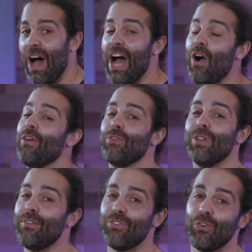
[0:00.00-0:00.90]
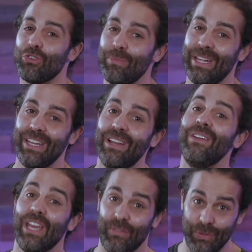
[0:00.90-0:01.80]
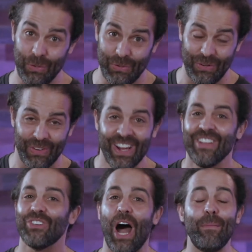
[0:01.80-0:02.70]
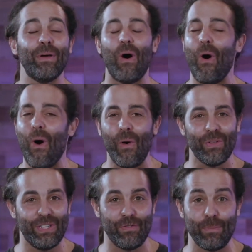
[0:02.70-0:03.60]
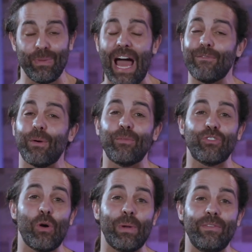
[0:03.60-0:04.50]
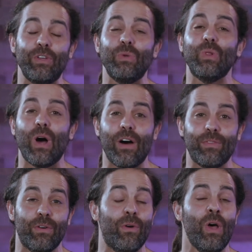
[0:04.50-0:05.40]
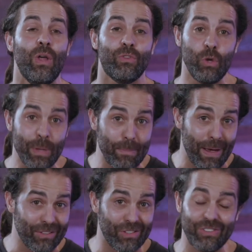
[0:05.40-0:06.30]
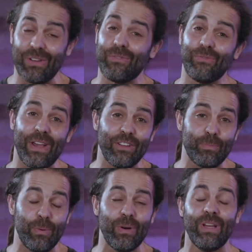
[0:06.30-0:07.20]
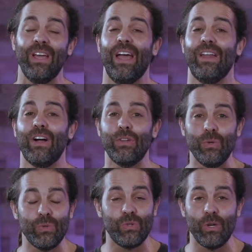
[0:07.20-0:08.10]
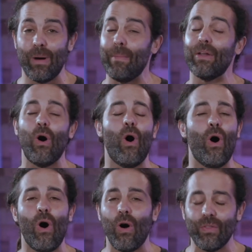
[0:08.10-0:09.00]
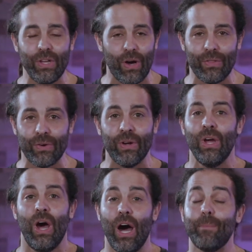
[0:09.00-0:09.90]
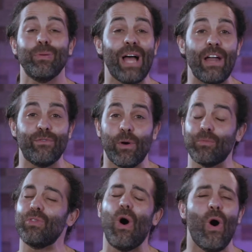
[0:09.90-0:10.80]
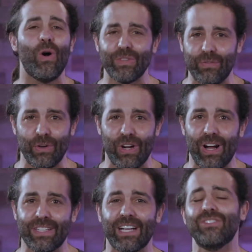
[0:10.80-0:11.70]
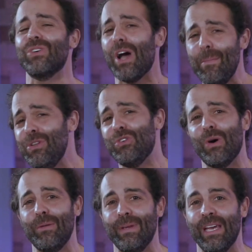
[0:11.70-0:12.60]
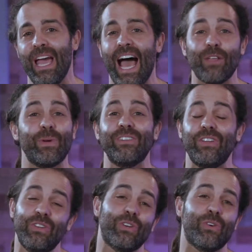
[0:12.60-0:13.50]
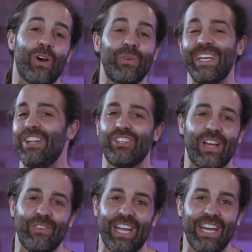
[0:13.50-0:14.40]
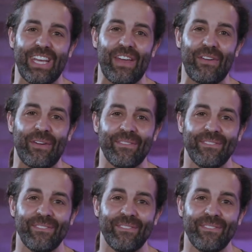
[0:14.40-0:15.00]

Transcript: I also love social media if you do. So I'm on all the different platforms. So many of you love the two minute messages on Facebook and on YouTube. I'm on all the other uh, platforms with all different contexts. So come and join me as we continue to grow each and every day together.